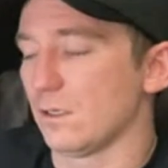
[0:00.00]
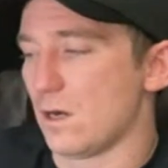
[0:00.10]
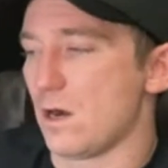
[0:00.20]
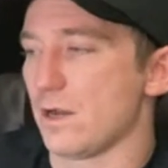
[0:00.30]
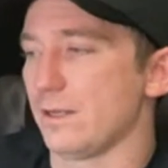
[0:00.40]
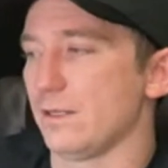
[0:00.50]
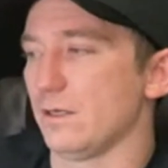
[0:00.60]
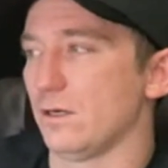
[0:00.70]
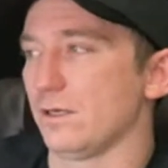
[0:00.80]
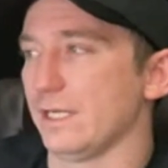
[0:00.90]
on
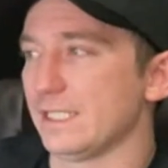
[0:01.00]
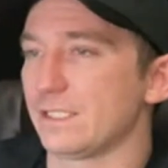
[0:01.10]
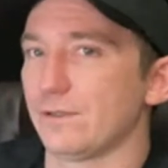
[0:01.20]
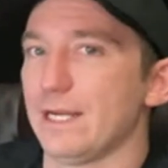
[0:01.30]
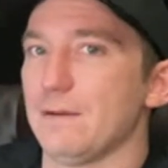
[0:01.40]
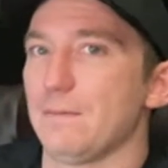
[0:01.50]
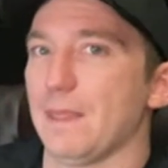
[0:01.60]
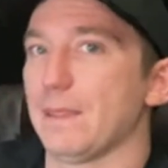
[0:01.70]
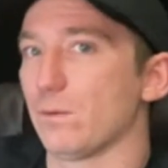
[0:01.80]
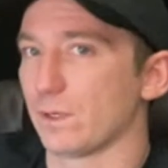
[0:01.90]
our Instagram, and
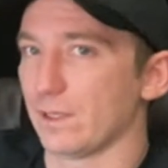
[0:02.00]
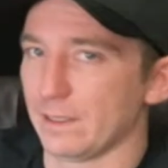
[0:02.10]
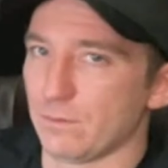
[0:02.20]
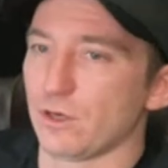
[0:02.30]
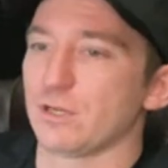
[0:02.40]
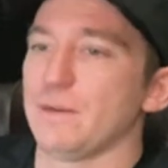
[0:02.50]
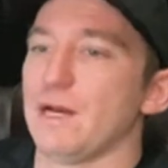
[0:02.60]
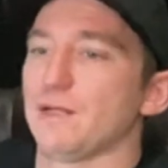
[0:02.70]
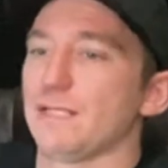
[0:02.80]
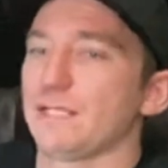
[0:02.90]
then we're gonna like mark them
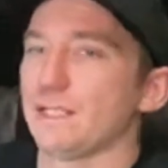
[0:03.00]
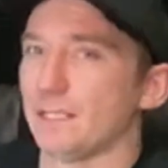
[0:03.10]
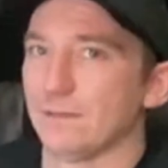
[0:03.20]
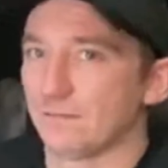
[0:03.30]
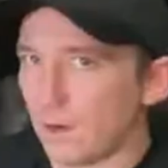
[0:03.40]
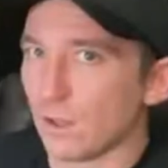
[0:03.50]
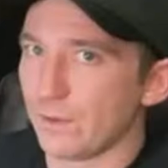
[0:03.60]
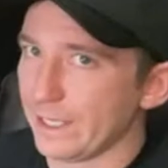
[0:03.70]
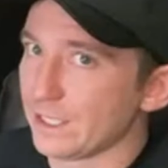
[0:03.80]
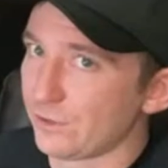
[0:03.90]
out and like follow
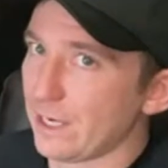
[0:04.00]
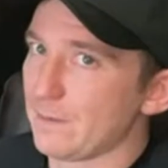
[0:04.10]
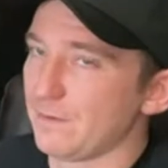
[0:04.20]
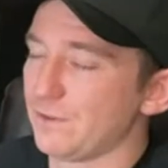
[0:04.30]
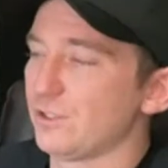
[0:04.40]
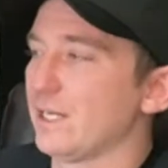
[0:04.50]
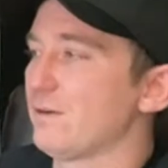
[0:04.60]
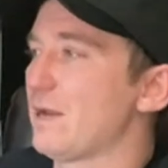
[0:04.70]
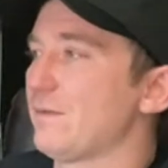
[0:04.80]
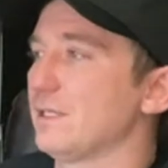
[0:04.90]
the Instagram if you're trying
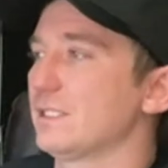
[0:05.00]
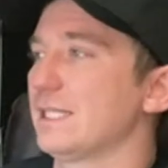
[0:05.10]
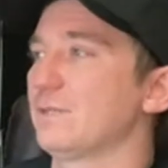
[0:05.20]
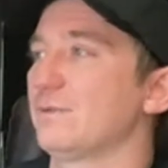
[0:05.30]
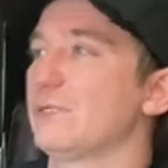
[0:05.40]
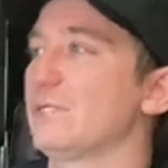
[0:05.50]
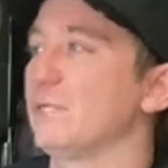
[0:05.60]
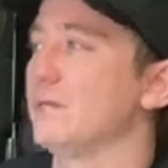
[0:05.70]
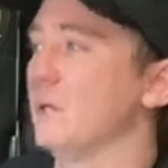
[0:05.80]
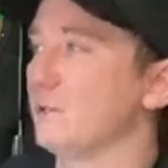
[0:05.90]
to ride with us, because that's where you're gonna
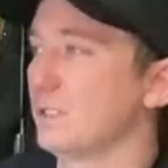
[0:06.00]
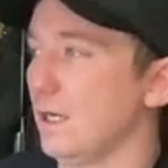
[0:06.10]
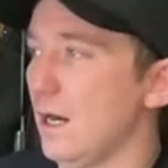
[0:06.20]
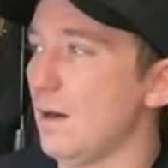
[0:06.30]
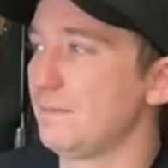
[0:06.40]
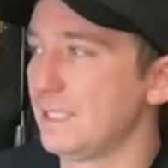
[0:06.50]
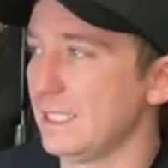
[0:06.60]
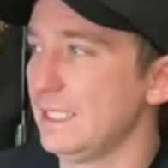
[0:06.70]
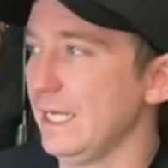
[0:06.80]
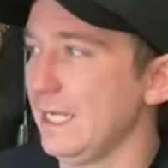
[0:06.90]
get the most up
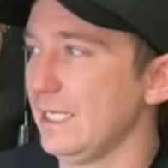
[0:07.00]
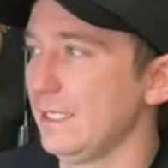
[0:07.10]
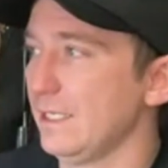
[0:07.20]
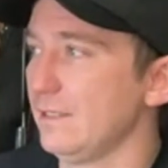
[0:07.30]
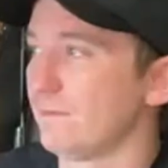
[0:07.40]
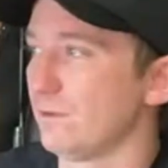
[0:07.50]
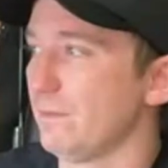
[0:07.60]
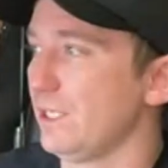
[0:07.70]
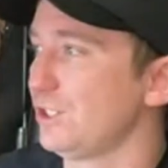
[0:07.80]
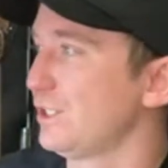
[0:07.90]
to date
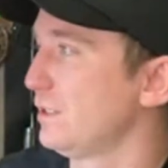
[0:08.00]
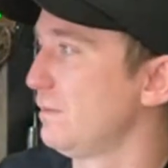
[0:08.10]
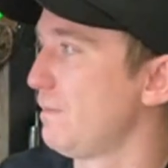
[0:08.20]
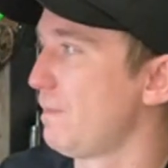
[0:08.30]
information.